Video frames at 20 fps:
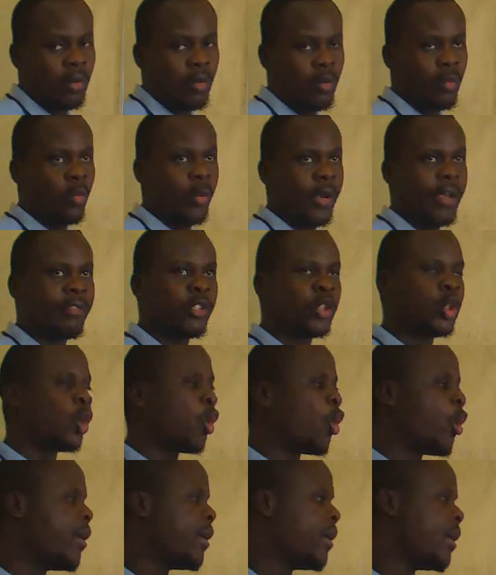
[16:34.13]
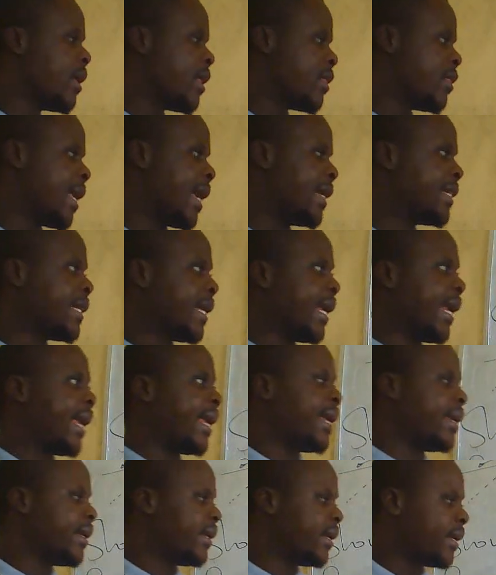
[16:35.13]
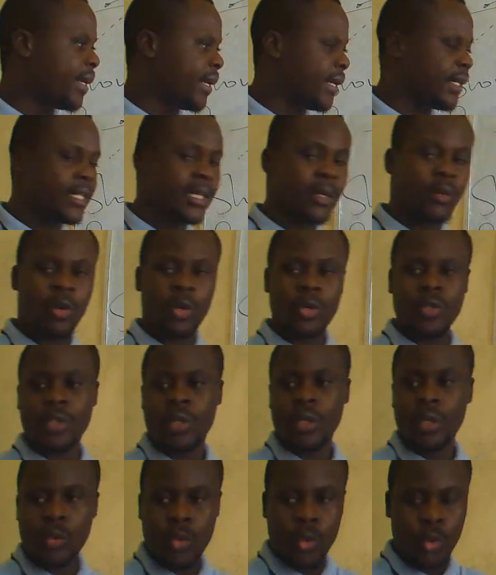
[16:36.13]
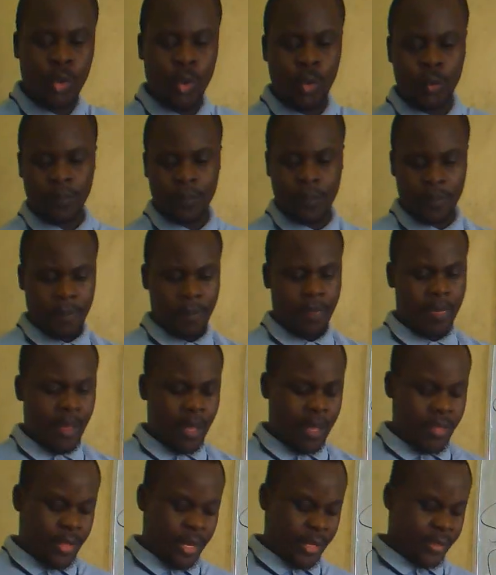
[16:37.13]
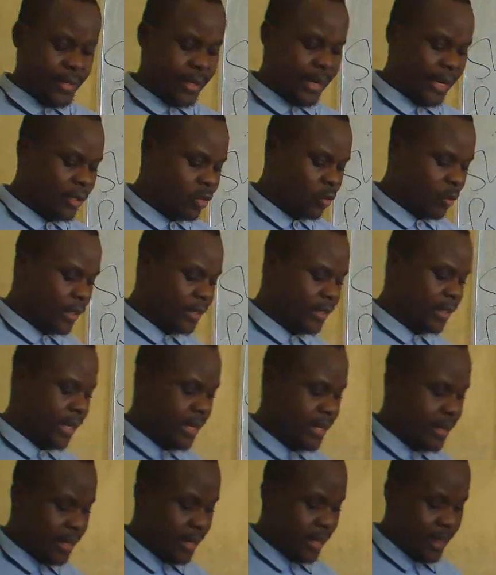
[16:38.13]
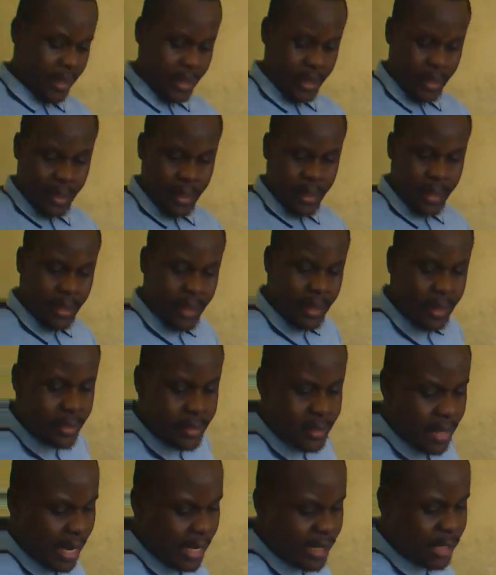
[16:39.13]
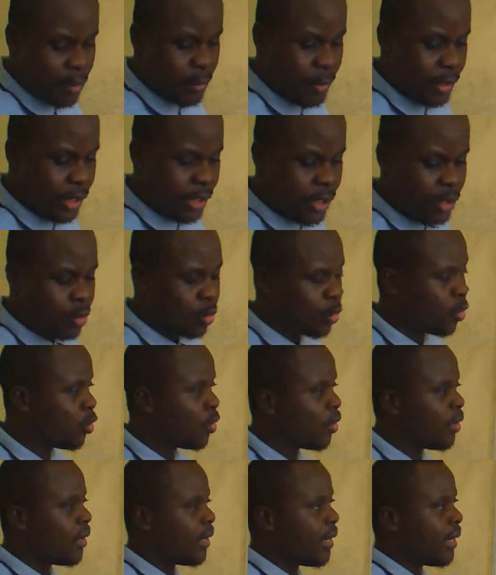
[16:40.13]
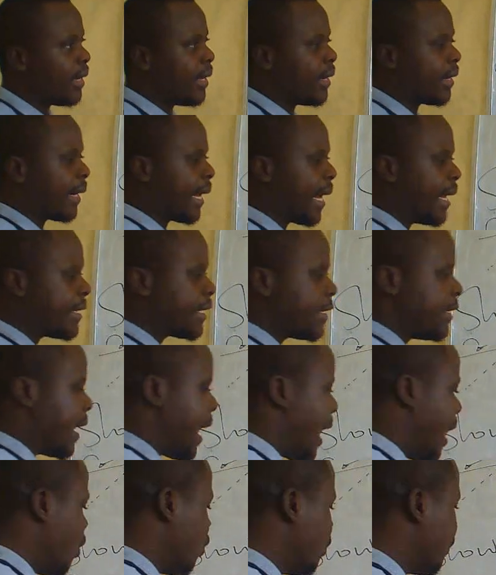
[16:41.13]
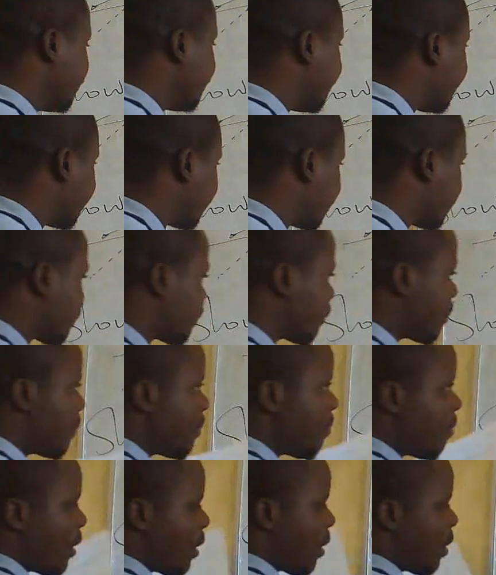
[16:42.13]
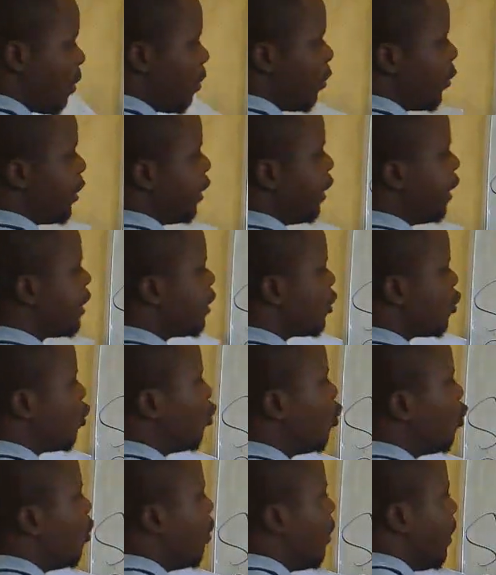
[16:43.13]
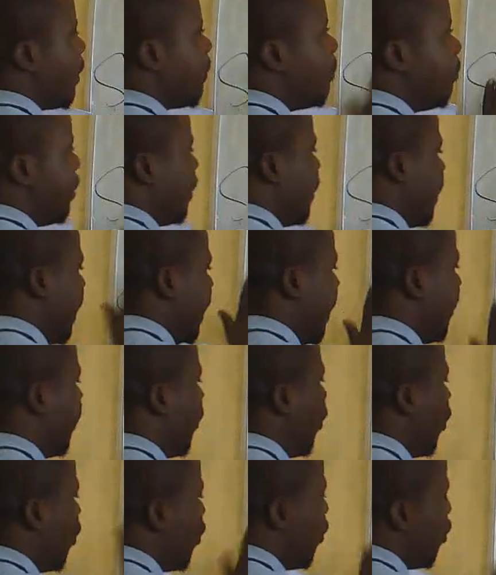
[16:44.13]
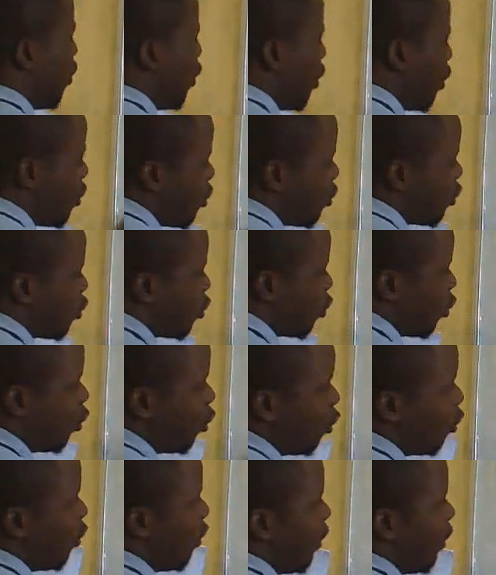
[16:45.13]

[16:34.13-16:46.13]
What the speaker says: We have shown that a is equals to 2. Then the next question is that we need to write down, we need to be able to